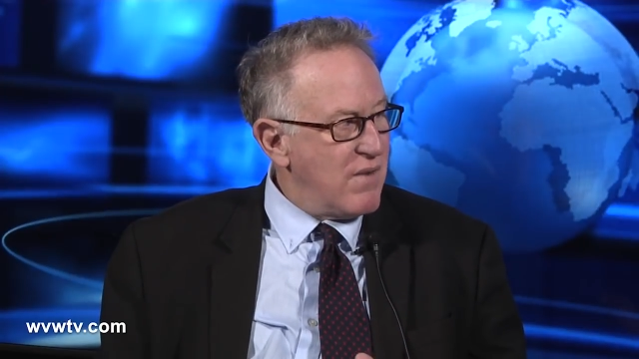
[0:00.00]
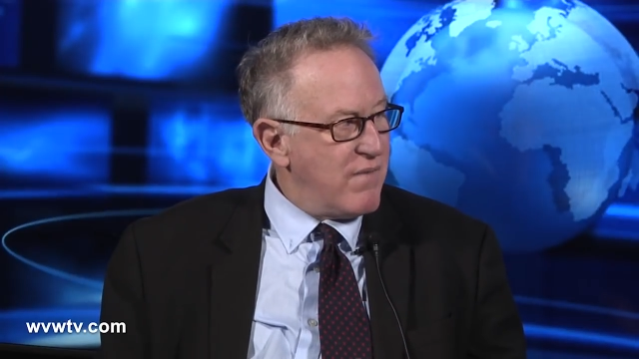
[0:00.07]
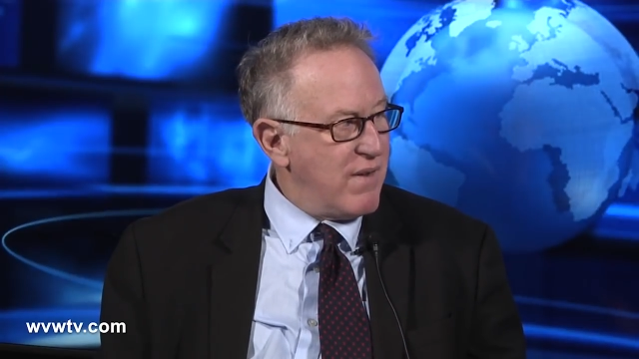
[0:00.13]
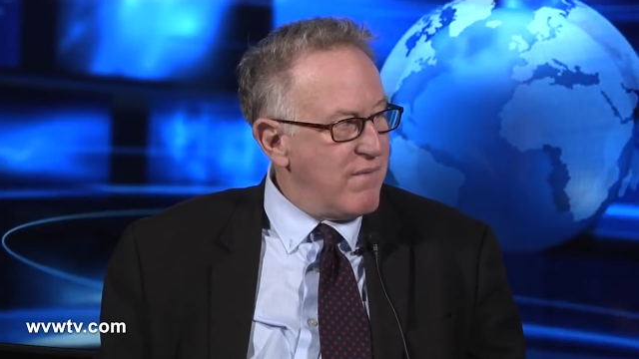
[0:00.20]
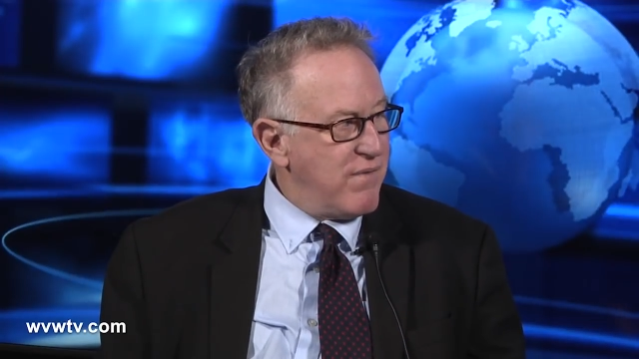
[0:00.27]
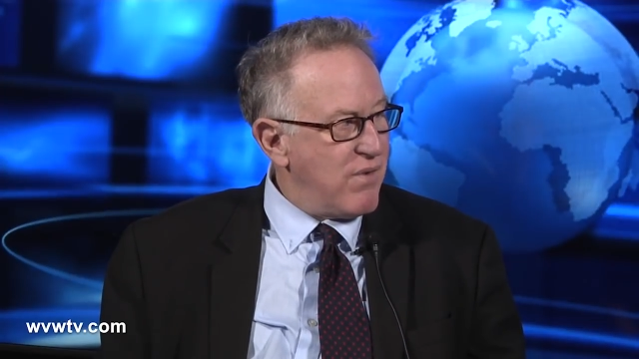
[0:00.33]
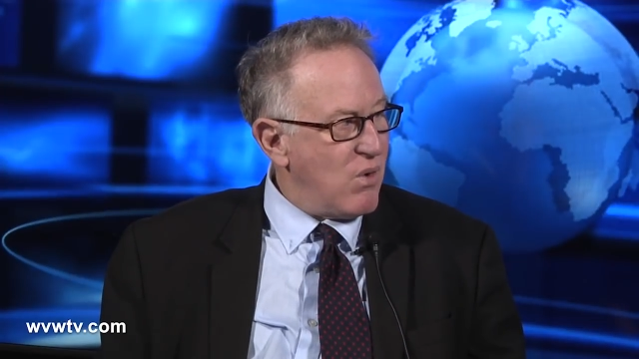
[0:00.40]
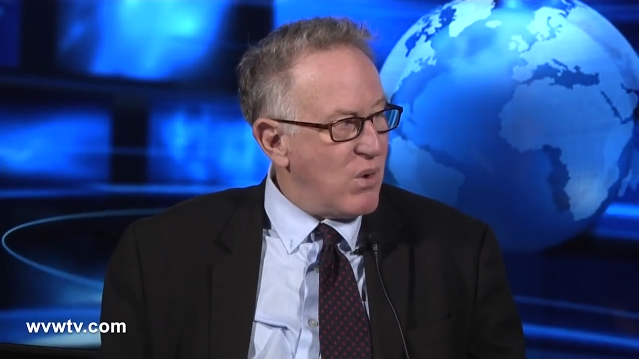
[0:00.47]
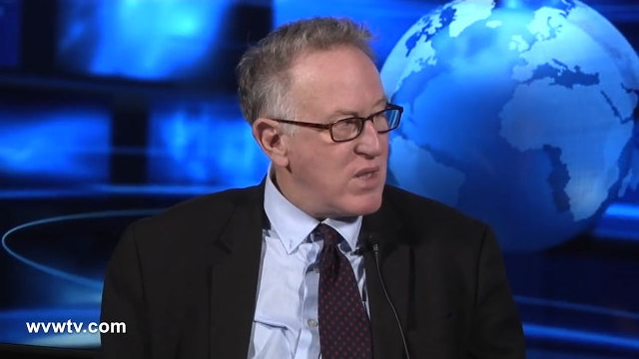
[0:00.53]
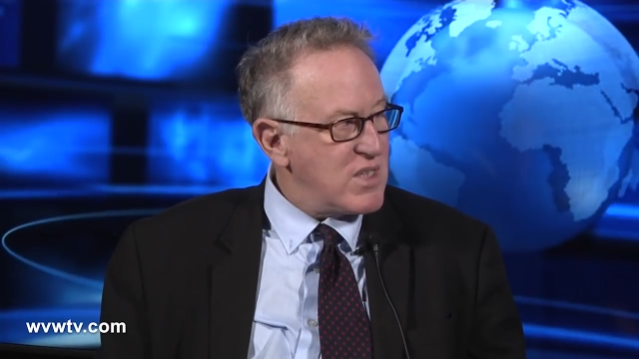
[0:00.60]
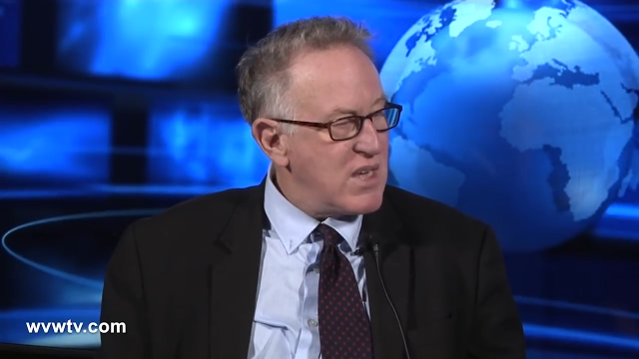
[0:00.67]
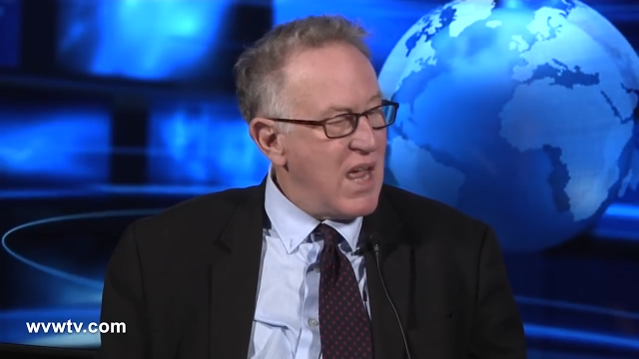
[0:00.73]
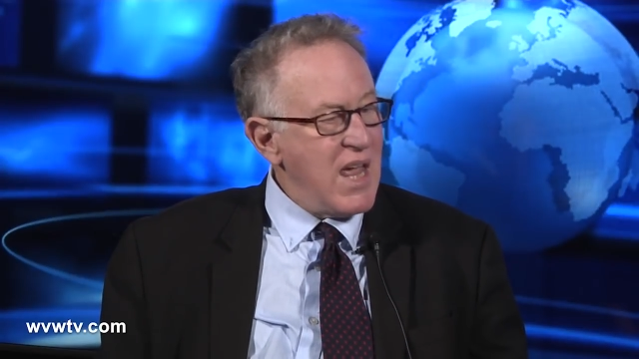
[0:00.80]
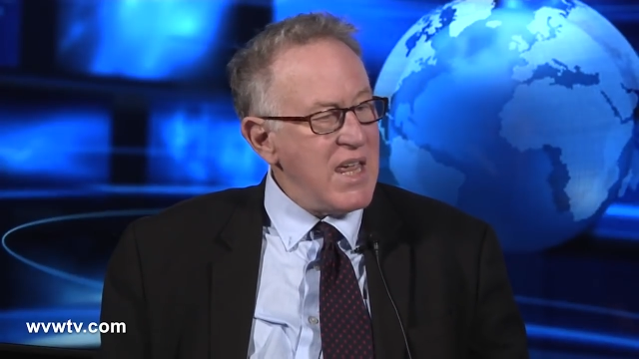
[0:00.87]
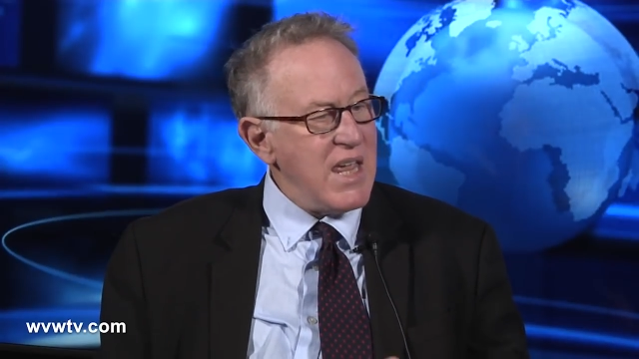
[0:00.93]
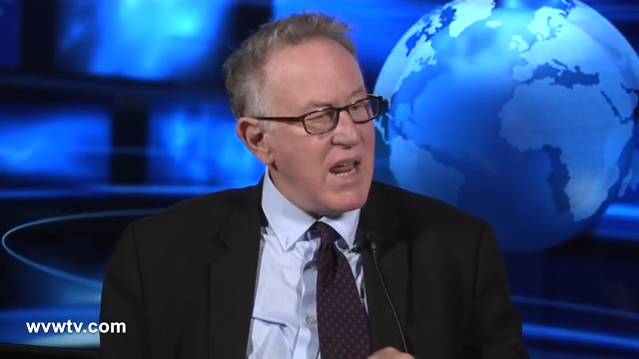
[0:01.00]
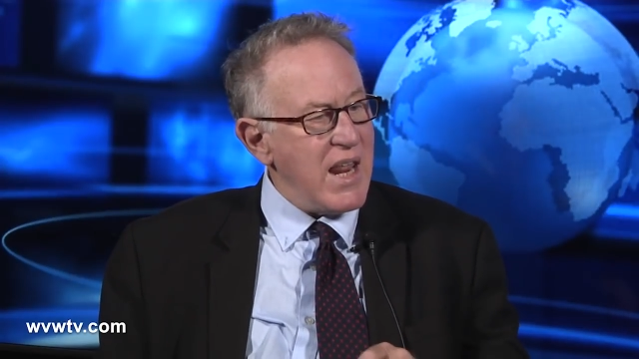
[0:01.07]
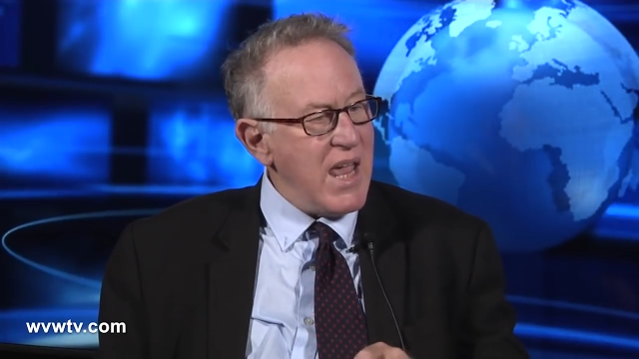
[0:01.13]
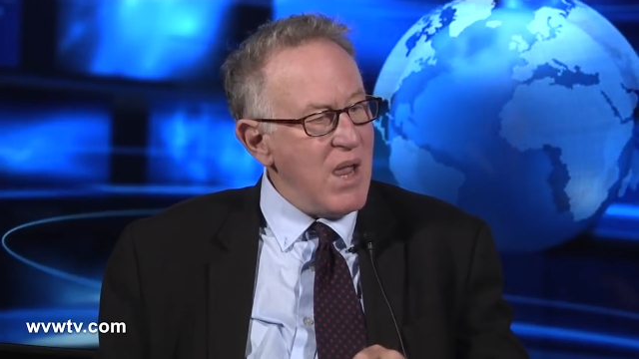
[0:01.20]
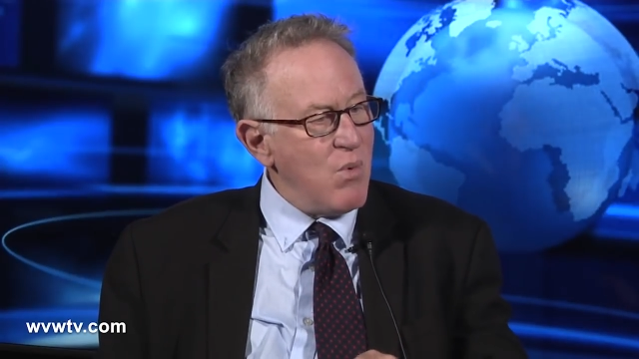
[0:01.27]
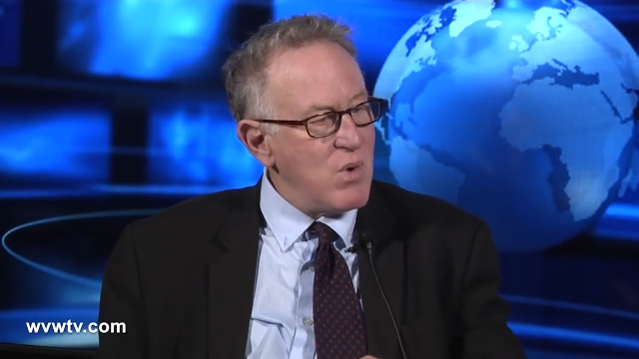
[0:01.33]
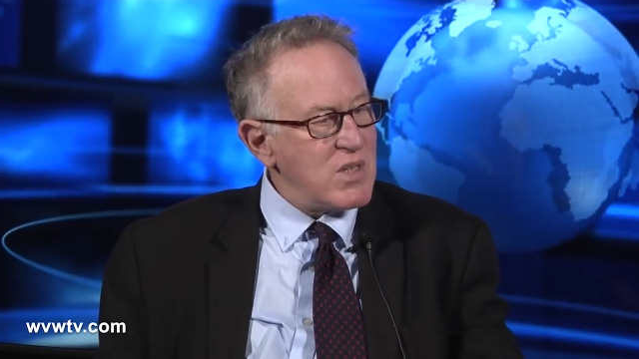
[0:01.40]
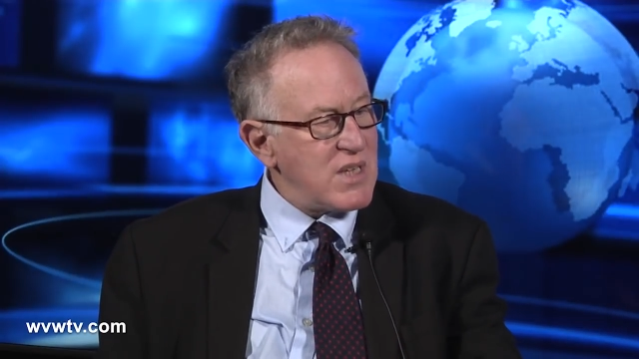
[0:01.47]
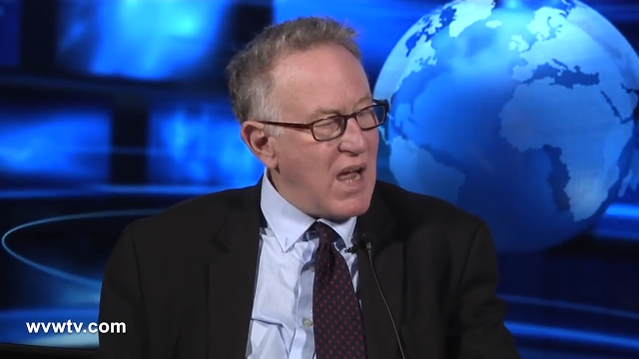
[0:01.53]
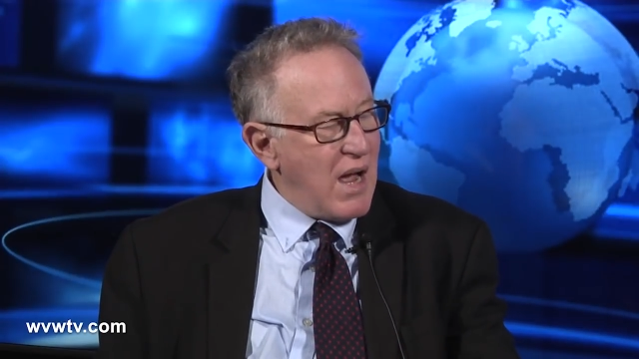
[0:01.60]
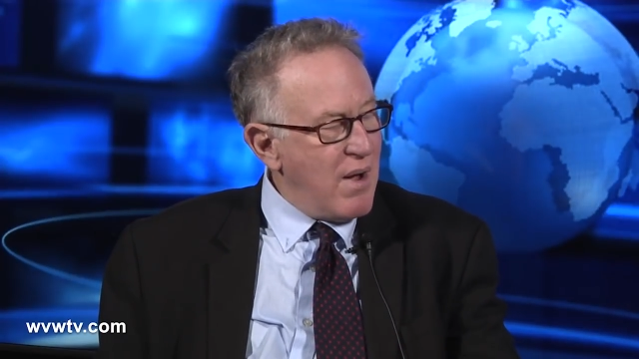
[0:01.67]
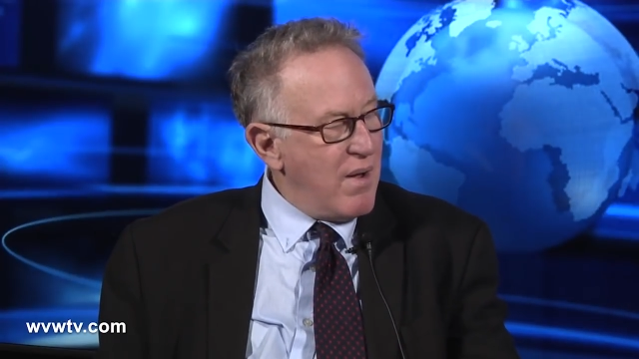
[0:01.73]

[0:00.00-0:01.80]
of influence, yet he was